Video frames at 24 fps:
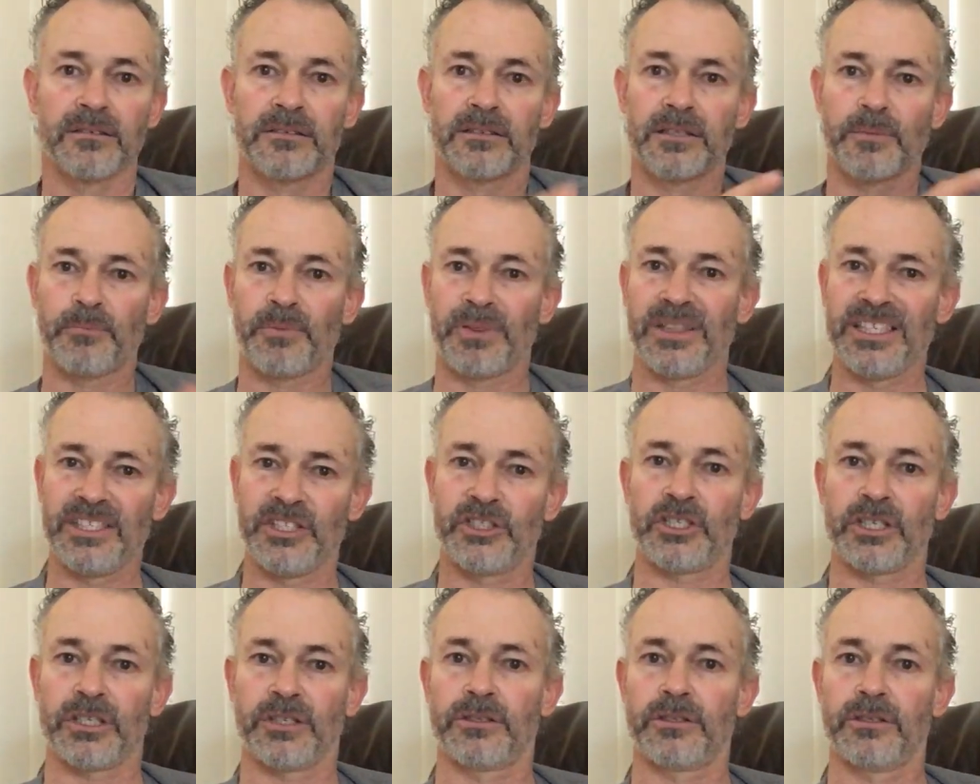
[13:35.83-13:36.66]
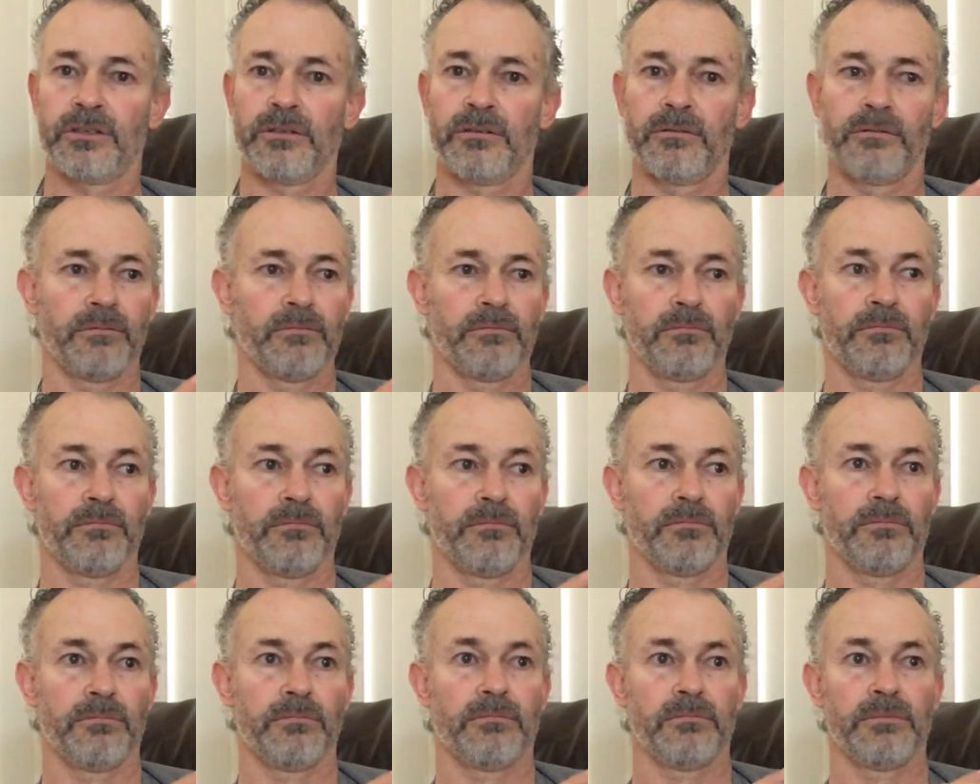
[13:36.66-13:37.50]
the police
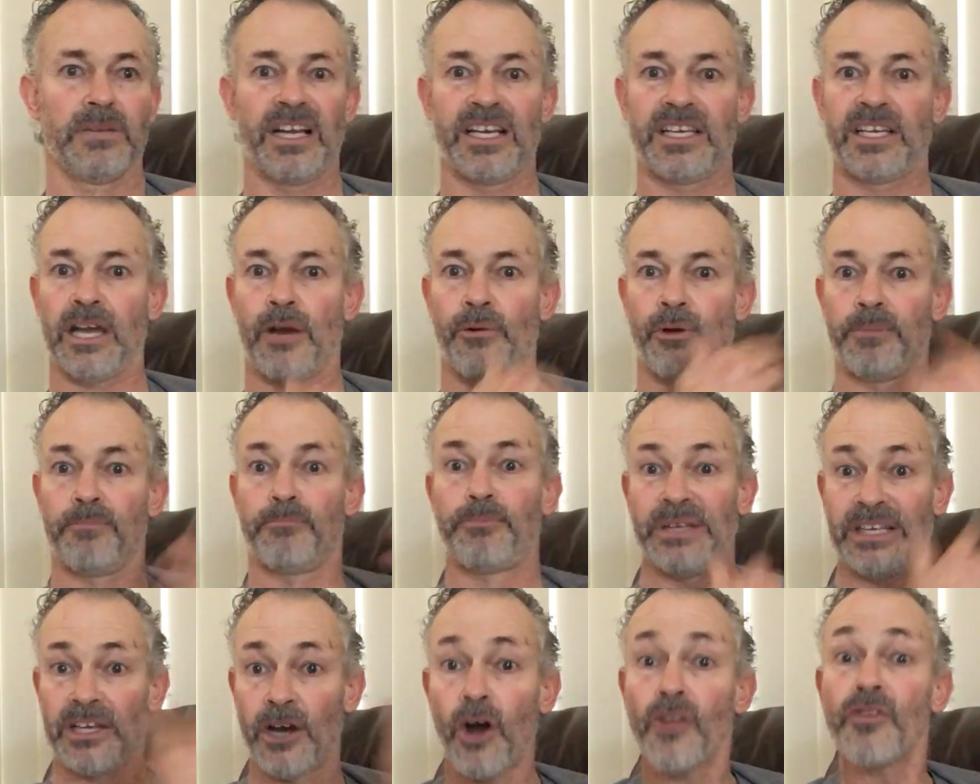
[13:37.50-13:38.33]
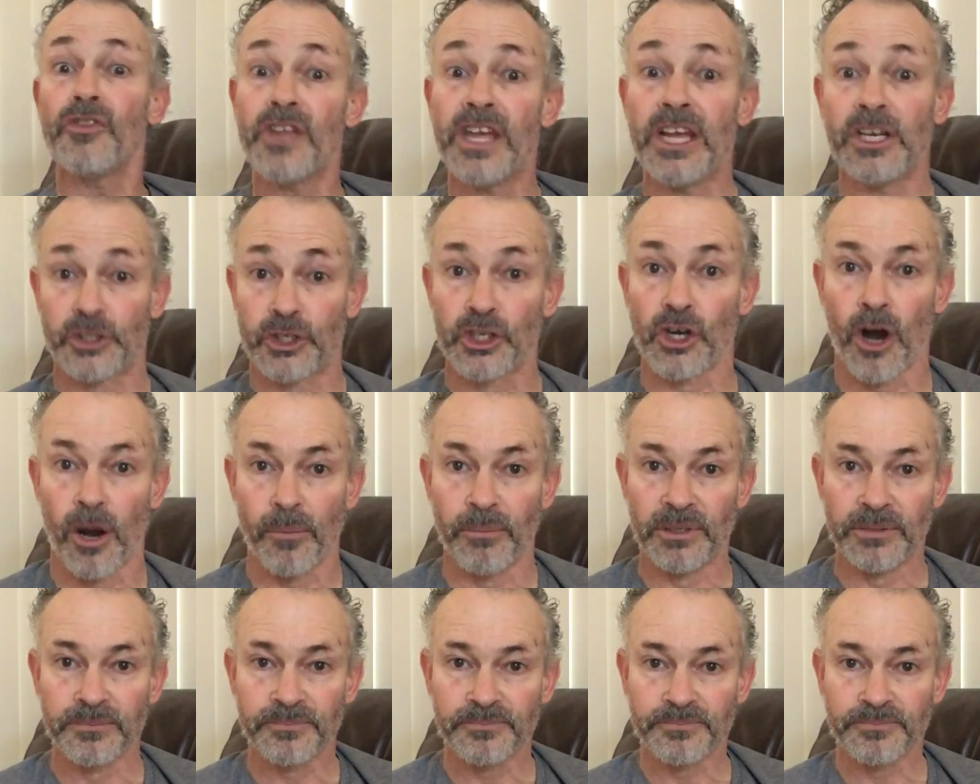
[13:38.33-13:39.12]
are going beyond their job.